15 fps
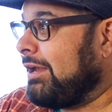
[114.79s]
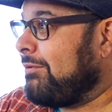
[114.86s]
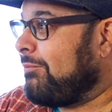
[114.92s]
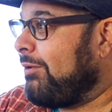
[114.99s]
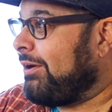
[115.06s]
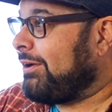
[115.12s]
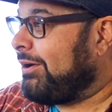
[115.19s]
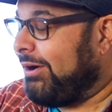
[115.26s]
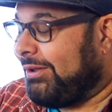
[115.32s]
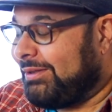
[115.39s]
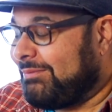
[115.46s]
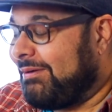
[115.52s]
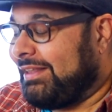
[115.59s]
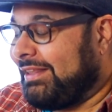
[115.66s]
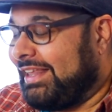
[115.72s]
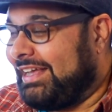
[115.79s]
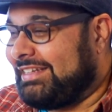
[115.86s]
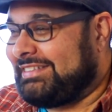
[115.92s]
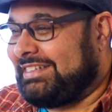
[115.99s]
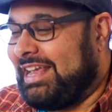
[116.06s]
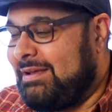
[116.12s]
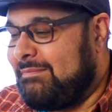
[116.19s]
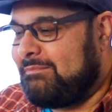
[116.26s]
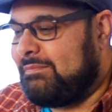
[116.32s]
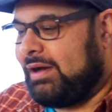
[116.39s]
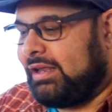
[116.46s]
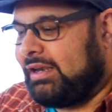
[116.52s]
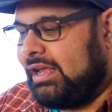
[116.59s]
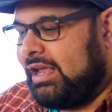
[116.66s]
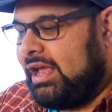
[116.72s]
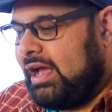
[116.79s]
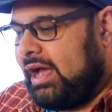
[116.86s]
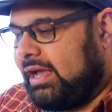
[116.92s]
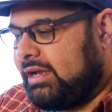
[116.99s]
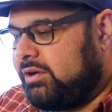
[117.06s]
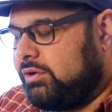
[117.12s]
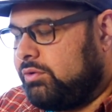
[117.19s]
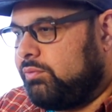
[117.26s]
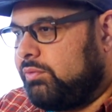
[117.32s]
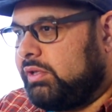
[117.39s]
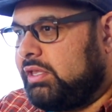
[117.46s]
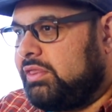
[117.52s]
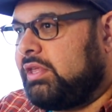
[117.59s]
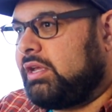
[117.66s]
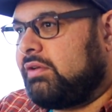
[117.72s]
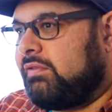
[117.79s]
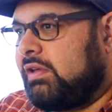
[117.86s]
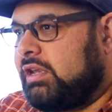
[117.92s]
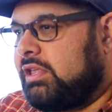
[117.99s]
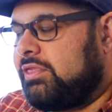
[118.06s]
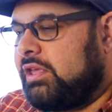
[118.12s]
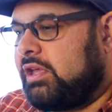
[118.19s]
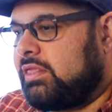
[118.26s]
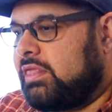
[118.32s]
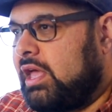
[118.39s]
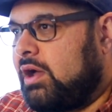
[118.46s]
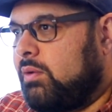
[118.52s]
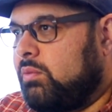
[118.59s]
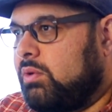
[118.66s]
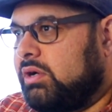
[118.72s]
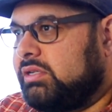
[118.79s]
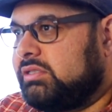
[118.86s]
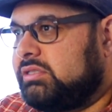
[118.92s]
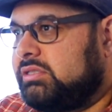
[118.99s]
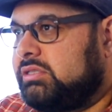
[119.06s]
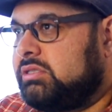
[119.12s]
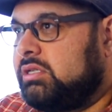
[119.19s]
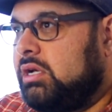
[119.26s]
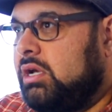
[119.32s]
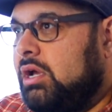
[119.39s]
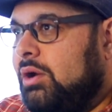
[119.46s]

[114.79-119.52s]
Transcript: I didn't want to call it my last name, but I couldn't really think of anything that was